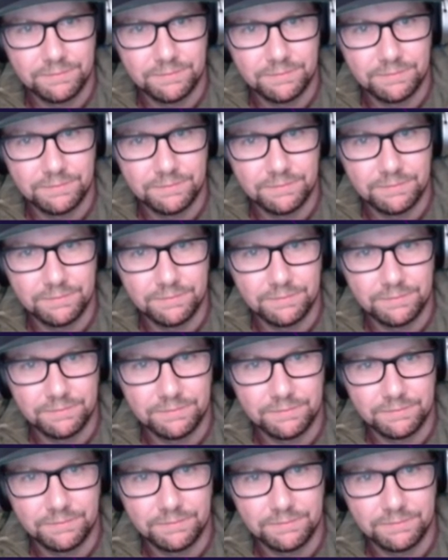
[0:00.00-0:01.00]

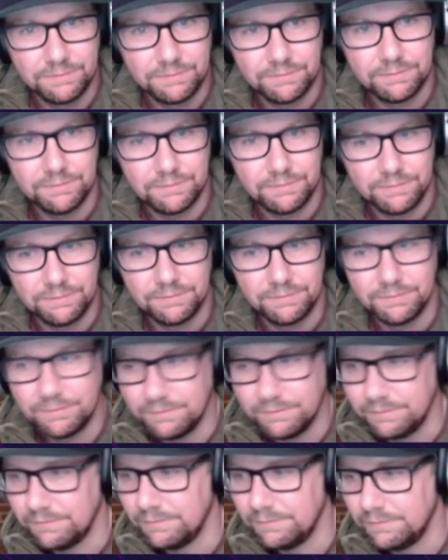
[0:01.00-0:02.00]

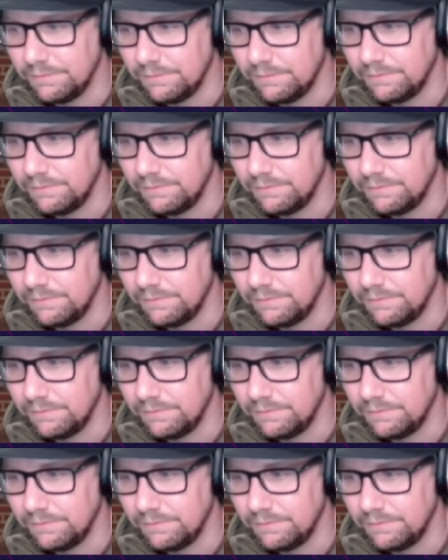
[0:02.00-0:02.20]
No words are spoken by the person on screen.